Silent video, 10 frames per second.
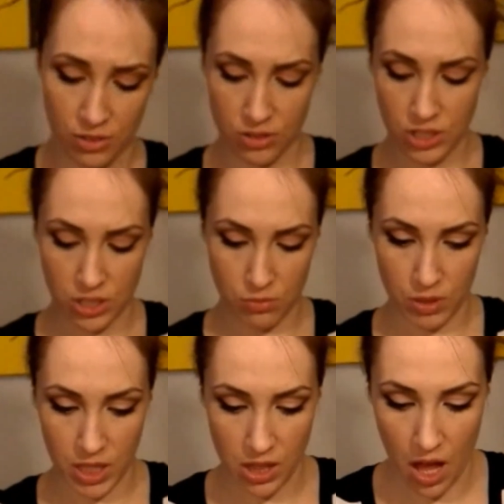they're just
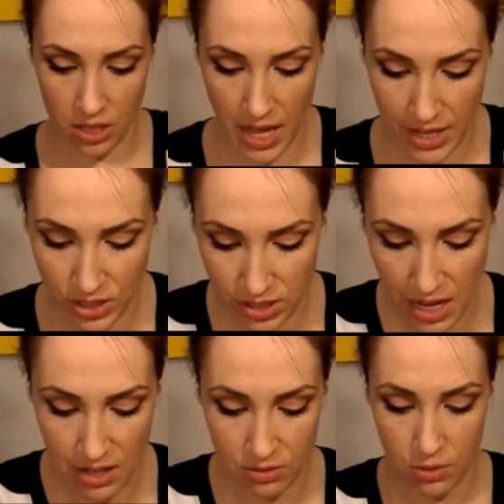really long lashes.
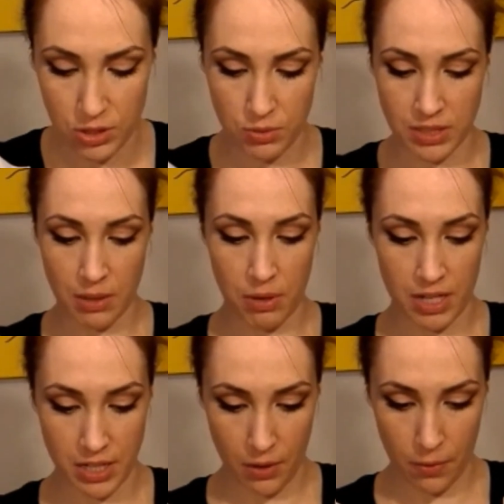I don't know which ones I
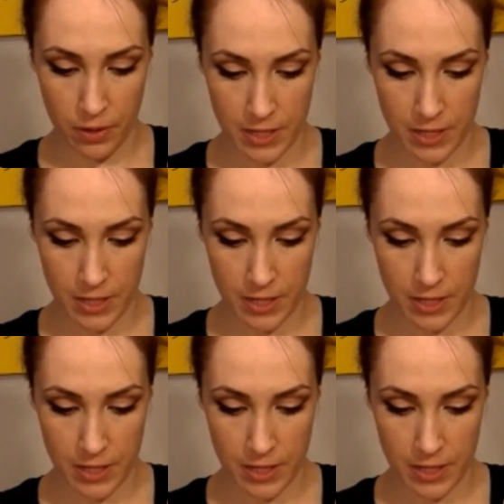want to do.